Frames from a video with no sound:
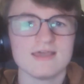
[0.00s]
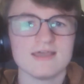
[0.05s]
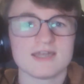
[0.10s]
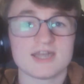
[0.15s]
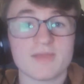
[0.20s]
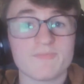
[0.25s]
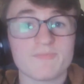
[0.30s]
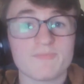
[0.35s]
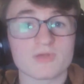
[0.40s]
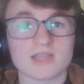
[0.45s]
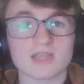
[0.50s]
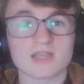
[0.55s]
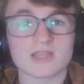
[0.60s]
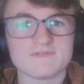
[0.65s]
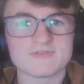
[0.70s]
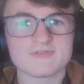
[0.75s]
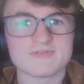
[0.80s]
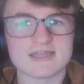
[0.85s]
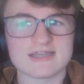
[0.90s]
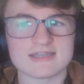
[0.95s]
Deborah
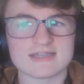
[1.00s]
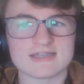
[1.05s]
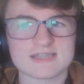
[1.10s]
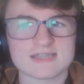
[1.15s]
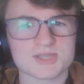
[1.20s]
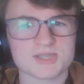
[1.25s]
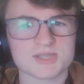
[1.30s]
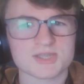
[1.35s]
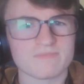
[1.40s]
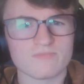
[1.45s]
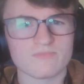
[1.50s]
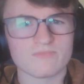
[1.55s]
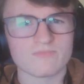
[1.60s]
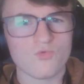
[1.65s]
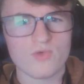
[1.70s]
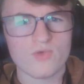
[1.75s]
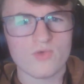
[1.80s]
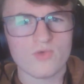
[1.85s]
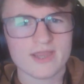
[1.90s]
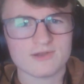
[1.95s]
lives in some
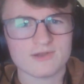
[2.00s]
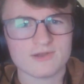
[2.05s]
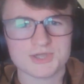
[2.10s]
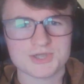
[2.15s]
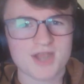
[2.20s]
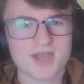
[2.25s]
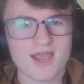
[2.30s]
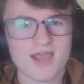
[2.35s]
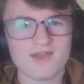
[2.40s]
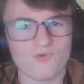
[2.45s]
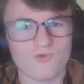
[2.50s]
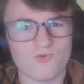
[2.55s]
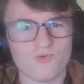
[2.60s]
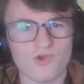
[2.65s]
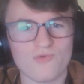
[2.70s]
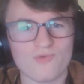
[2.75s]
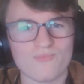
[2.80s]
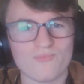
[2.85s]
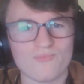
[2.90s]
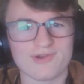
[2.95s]
weird shadow
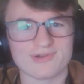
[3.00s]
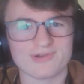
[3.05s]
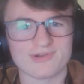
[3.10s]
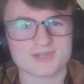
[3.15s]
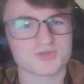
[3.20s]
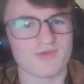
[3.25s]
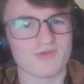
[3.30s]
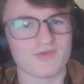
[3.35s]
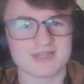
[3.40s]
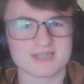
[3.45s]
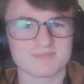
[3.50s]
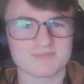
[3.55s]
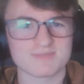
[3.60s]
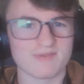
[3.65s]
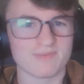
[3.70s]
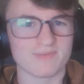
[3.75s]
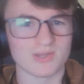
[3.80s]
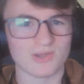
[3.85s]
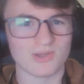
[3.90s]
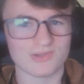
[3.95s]
realm where trans
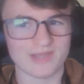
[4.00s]
people are,